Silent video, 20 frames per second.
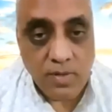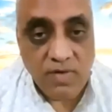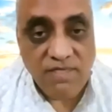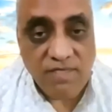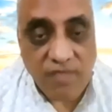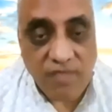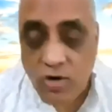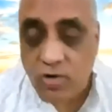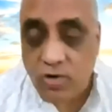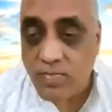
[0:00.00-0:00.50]
the
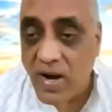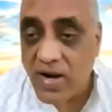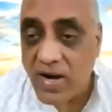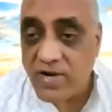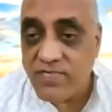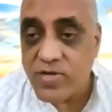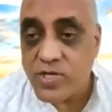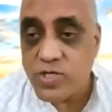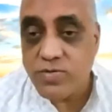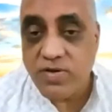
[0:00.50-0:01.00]

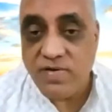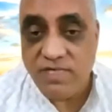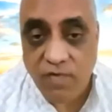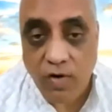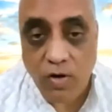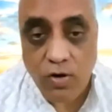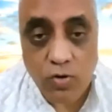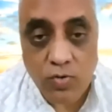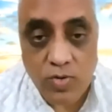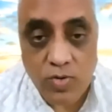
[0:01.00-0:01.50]
format which we
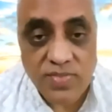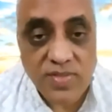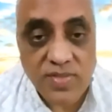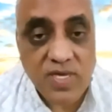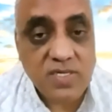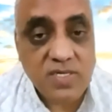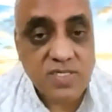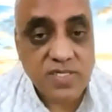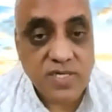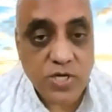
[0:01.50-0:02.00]
follow in
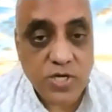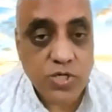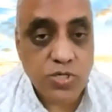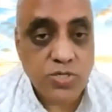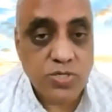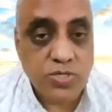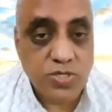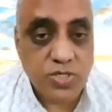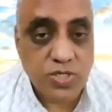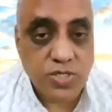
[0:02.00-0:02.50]
these
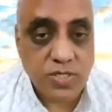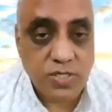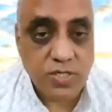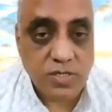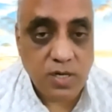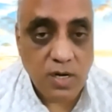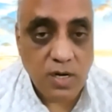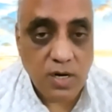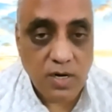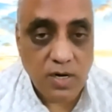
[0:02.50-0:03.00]
sessions
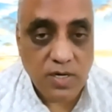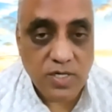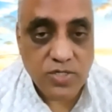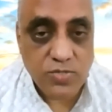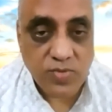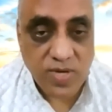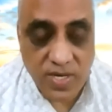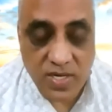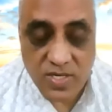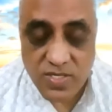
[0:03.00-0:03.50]

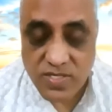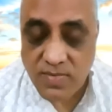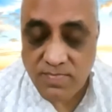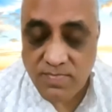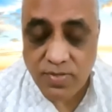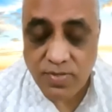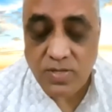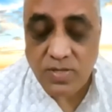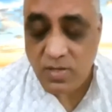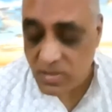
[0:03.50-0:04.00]
is very
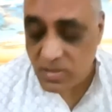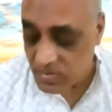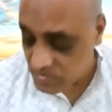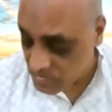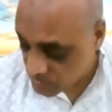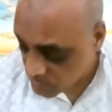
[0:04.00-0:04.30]
simple.